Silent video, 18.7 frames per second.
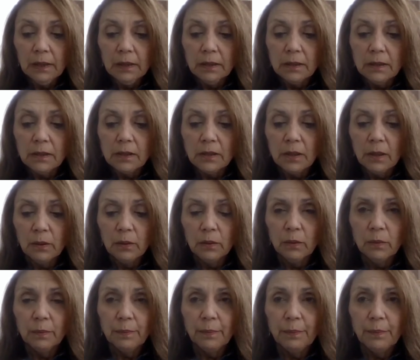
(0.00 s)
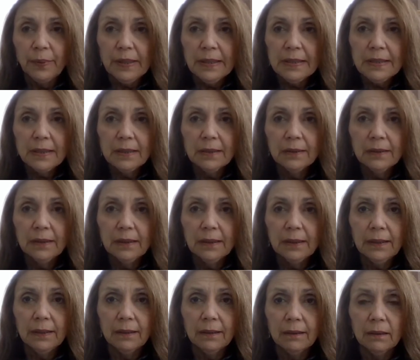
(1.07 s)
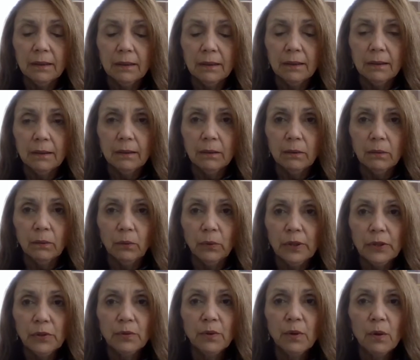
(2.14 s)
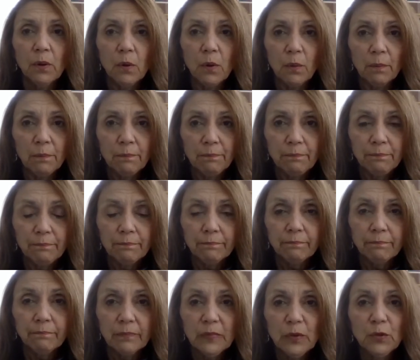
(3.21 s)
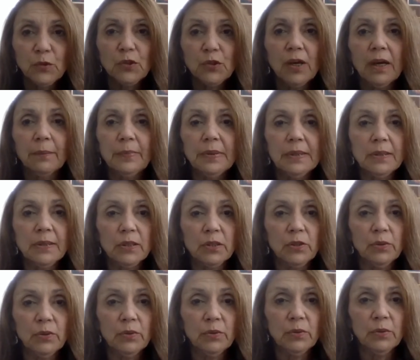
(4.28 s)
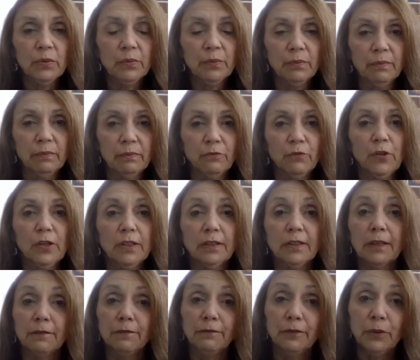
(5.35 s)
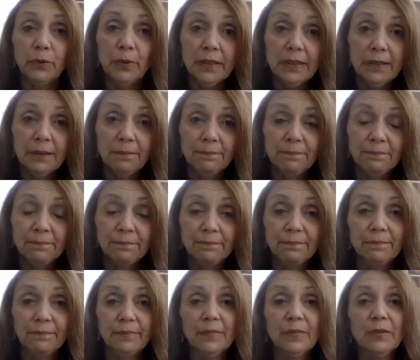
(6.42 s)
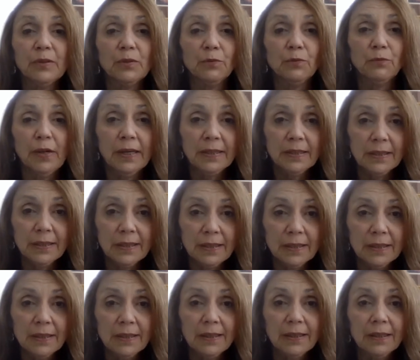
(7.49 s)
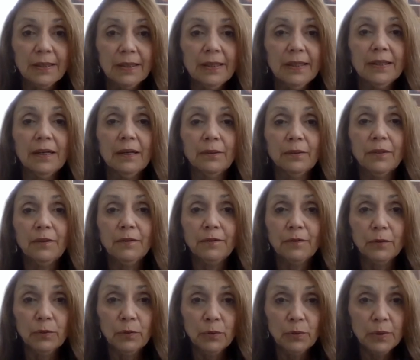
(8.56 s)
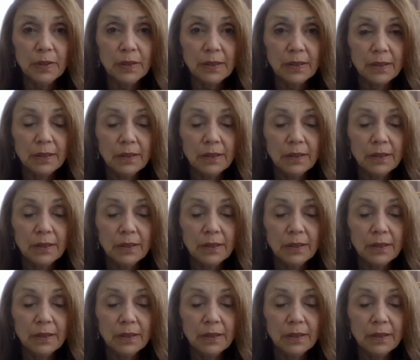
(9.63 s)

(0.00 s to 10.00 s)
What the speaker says: So basically, when you're home, your job is to drink a lot of fluid, to rest, eat healthy foods,